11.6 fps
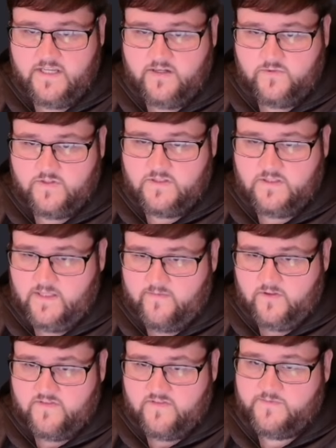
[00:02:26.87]
equal to the
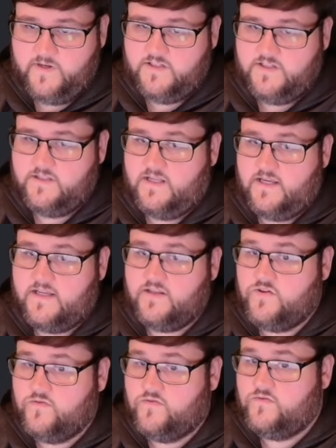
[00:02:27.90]
level of the spell slot
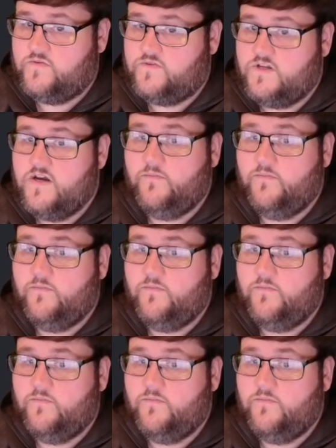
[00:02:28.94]
used,